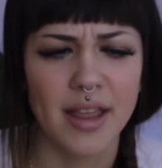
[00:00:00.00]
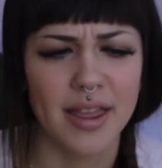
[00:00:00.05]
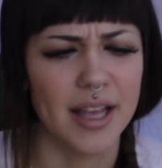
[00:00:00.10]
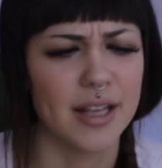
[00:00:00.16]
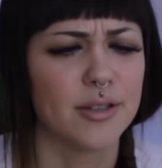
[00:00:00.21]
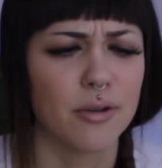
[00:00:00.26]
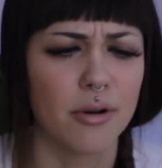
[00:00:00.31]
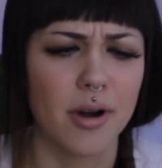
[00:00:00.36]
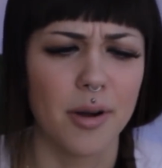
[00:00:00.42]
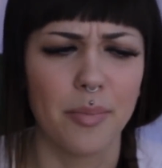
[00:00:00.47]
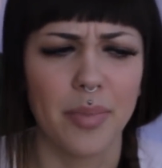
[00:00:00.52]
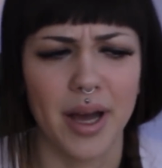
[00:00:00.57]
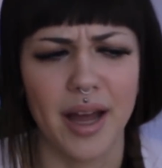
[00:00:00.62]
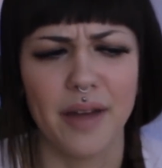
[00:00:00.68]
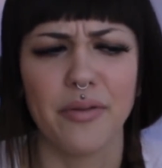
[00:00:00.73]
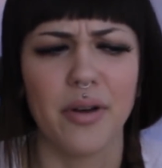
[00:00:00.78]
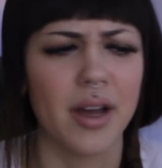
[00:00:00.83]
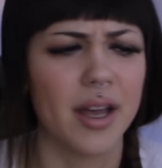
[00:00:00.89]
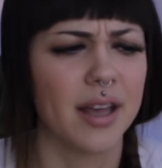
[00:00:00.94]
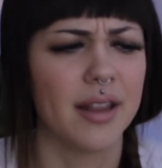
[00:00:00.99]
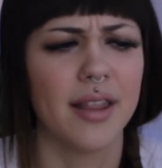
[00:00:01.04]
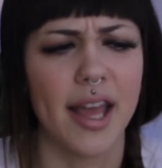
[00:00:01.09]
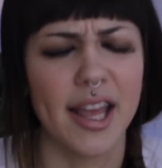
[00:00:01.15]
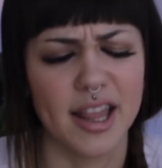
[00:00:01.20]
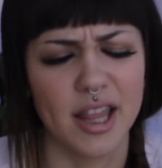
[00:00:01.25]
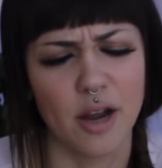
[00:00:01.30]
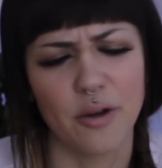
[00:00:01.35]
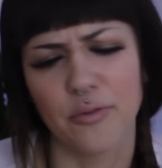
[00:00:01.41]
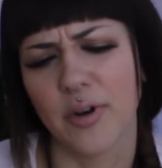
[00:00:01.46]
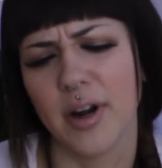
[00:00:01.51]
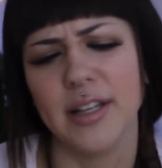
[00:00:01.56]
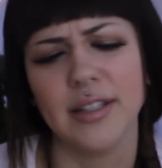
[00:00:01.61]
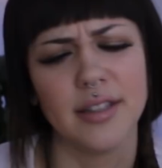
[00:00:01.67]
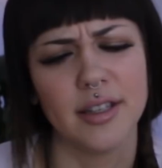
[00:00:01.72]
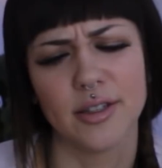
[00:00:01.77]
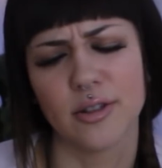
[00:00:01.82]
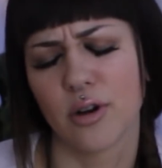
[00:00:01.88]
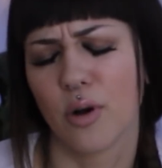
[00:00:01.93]
They sort it by fucking like their
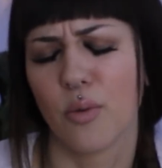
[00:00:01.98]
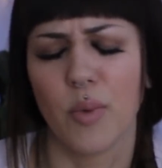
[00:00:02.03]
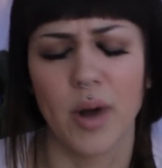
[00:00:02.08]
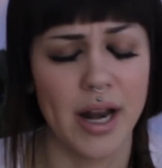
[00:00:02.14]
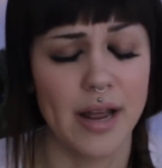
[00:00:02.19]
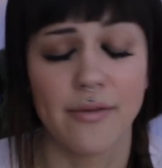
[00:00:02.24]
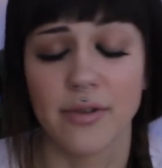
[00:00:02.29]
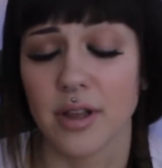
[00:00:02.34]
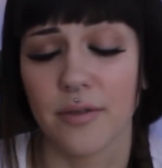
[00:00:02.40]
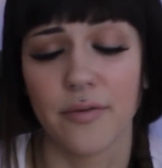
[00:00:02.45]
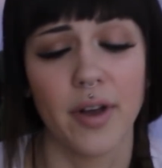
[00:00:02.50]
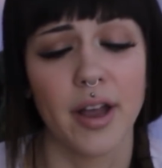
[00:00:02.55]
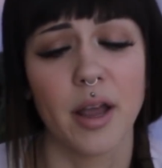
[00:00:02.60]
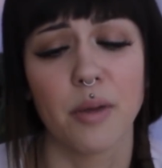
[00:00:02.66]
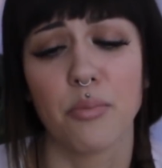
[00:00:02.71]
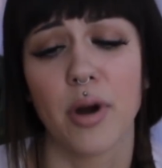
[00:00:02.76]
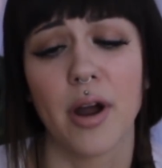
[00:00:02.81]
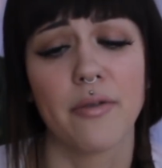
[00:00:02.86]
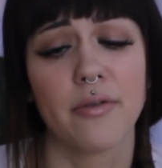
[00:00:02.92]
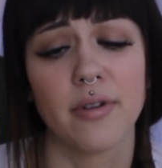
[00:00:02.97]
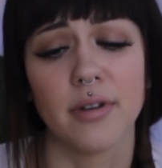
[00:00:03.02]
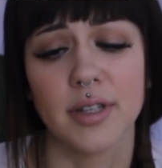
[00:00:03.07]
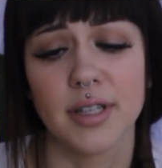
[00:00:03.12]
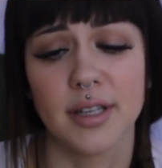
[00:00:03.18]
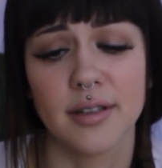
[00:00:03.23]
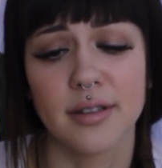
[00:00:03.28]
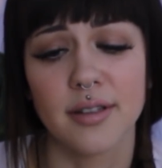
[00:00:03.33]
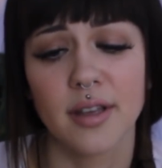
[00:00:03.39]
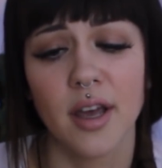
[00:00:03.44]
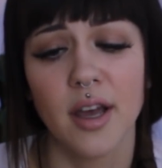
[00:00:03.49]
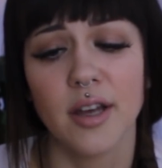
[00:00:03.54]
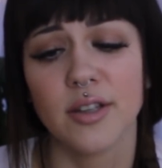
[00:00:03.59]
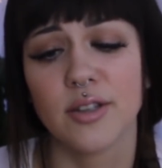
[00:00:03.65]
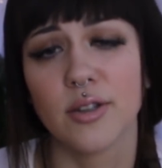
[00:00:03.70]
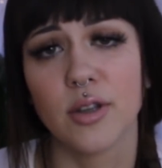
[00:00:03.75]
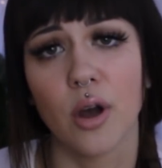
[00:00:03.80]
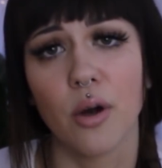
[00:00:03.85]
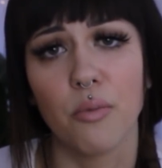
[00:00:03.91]
friends list or whatever their fucking preference is.
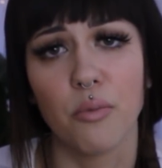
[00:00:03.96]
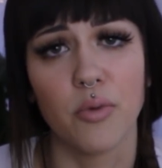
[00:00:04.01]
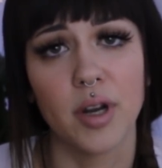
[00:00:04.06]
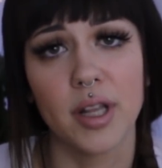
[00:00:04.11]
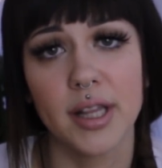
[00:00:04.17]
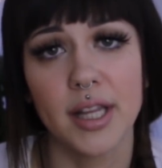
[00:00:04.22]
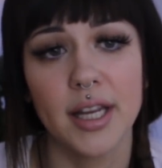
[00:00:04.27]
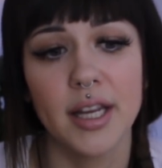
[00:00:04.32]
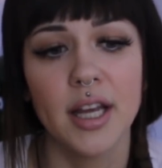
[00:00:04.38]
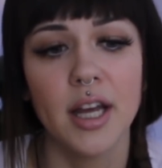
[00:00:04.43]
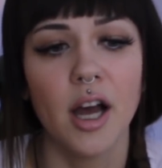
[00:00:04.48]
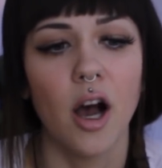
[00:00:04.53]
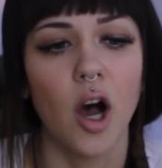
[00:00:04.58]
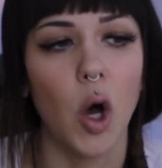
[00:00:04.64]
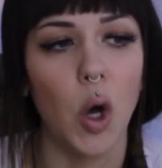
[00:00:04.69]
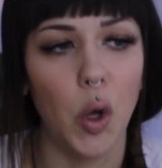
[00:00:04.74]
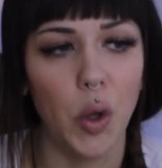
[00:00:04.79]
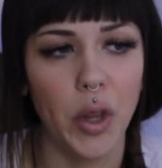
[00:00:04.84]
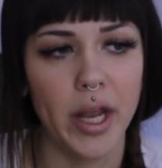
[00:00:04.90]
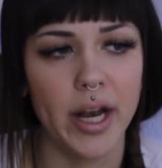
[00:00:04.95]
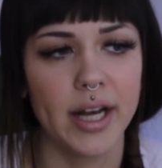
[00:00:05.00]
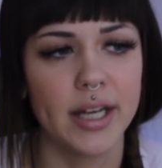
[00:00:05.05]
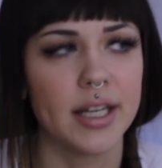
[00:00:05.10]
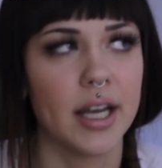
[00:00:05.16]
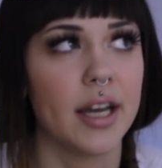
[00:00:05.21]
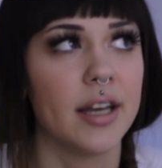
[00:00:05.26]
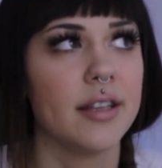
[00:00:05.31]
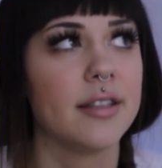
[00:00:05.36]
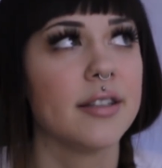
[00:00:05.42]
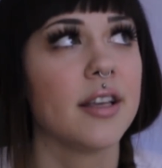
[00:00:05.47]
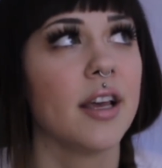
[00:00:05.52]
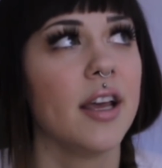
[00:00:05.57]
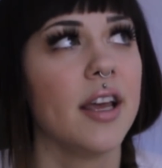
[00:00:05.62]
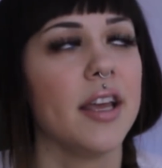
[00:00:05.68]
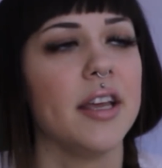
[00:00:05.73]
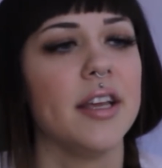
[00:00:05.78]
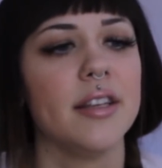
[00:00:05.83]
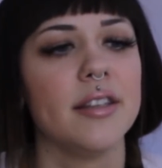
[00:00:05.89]
So really, all that it does
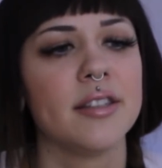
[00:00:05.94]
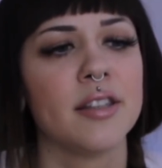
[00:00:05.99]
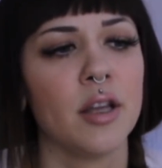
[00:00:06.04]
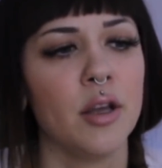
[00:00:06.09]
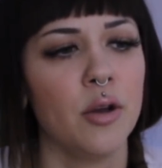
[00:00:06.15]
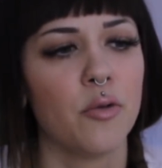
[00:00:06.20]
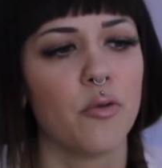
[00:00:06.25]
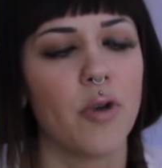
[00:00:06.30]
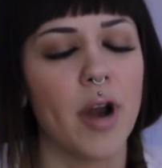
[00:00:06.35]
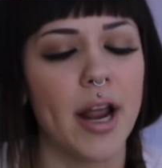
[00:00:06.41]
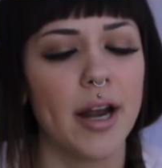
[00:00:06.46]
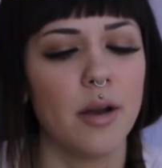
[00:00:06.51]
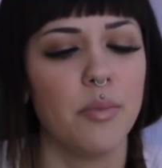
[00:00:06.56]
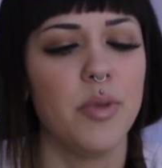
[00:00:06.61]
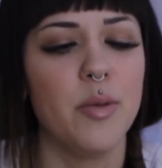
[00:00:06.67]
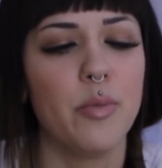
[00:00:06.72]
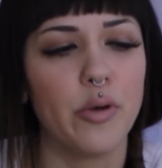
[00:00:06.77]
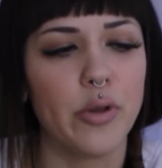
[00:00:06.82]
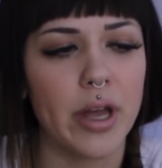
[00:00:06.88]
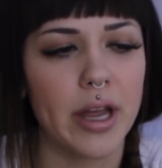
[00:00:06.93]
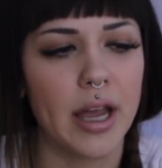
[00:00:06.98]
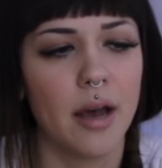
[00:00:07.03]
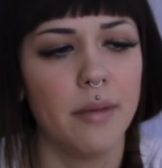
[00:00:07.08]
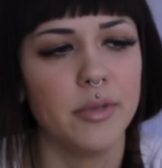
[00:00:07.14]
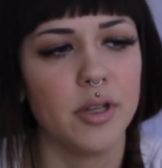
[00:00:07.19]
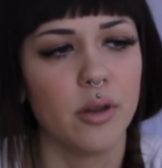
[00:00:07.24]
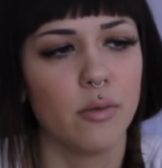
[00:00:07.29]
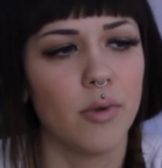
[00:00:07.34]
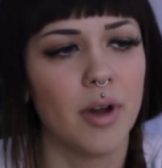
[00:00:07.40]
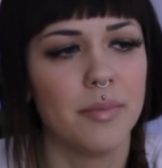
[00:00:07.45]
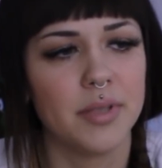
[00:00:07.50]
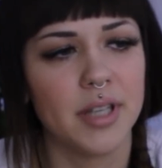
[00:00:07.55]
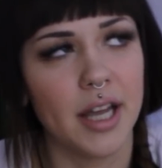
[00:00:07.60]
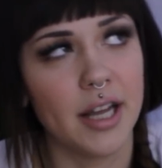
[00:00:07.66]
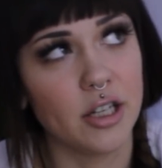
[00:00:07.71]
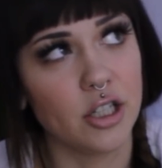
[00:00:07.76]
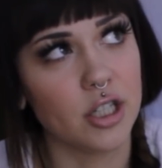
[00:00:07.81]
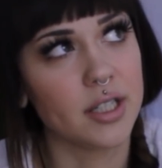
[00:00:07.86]
is random people that come to the
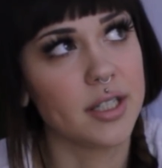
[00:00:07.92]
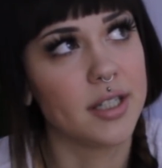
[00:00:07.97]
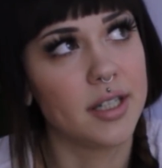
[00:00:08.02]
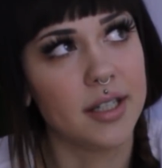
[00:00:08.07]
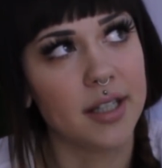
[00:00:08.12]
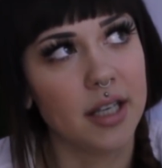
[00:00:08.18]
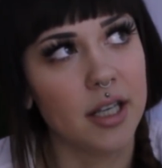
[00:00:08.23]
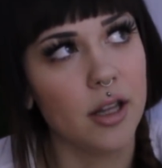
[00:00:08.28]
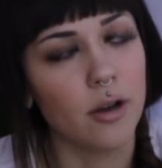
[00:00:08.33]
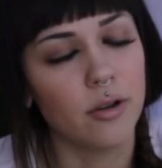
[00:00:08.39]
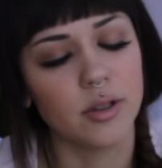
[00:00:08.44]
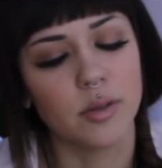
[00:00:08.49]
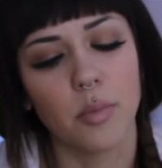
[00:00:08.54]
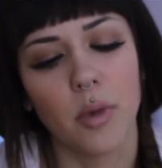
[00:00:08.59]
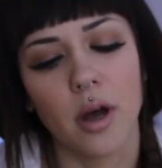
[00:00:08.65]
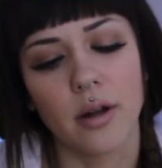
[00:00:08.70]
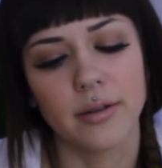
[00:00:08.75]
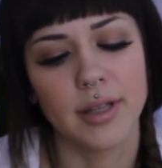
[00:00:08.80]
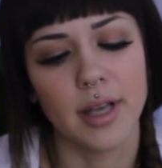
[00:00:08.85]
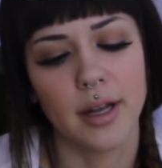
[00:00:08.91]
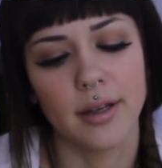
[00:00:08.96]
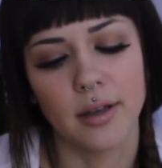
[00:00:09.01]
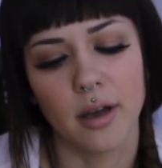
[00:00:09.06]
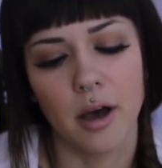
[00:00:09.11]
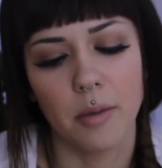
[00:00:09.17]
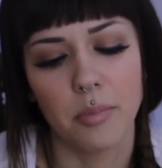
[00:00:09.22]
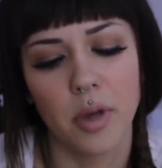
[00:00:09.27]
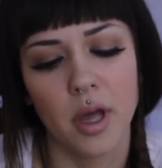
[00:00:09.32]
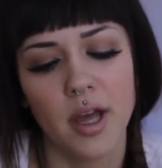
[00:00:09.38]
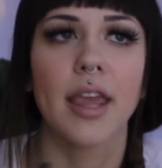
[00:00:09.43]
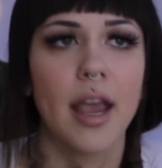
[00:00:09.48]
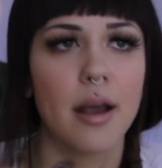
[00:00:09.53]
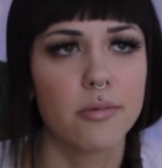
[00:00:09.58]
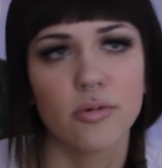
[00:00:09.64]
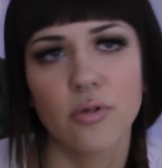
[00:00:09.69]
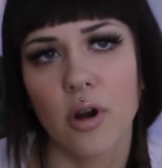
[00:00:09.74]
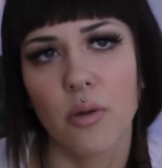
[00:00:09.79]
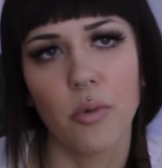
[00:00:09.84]
website just see those models at top.
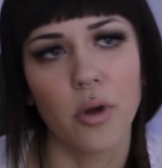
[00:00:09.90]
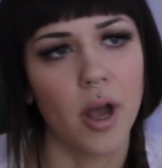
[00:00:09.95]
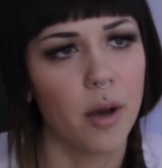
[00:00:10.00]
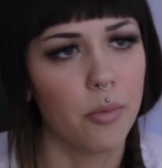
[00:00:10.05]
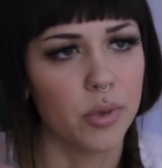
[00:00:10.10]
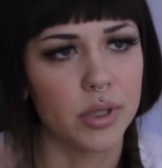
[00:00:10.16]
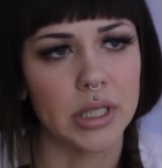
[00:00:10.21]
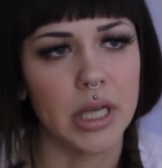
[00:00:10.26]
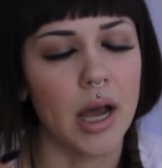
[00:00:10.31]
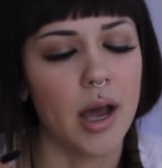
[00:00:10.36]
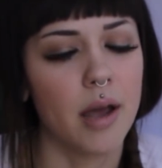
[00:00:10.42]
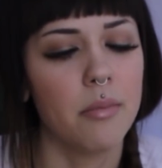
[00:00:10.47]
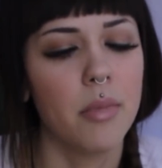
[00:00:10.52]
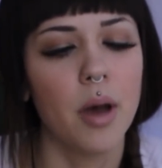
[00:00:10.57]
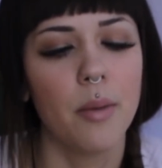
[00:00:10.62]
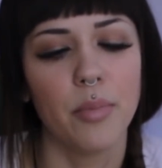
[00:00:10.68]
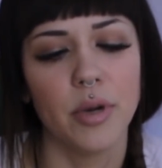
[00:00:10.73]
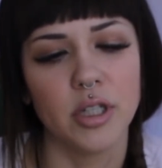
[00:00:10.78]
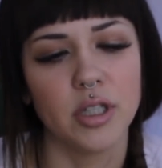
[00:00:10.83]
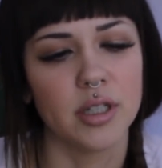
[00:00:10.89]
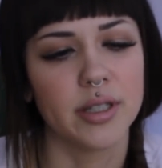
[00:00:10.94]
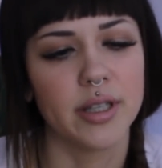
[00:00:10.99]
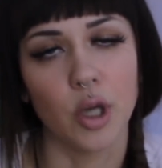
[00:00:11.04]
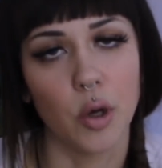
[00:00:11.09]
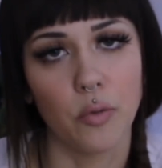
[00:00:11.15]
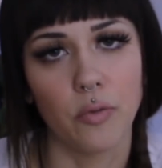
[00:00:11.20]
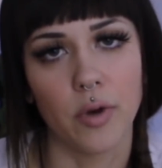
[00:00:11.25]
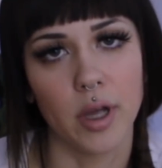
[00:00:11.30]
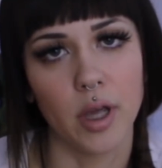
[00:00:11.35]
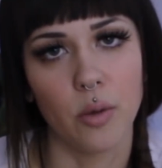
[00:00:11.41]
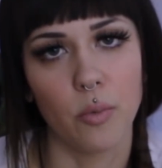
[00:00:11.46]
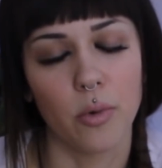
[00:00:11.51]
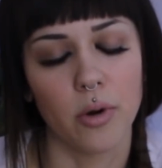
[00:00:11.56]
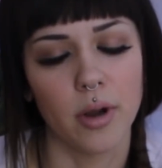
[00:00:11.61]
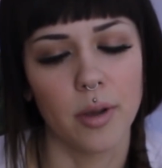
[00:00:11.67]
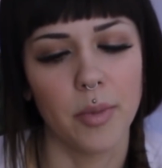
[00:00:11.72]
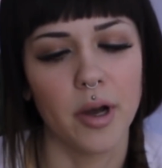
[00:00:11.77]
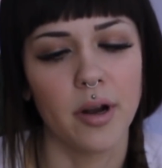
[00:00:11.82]
Cam score will come with time, but just don't fucking
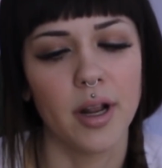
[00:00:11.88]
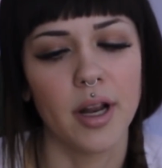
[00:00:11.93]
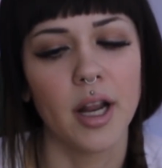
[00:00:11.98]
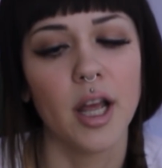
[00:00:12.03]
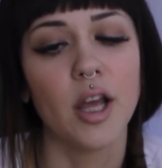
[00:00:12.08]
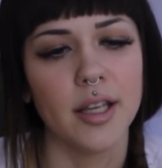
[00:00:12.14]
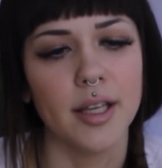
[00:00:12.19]
worry about it.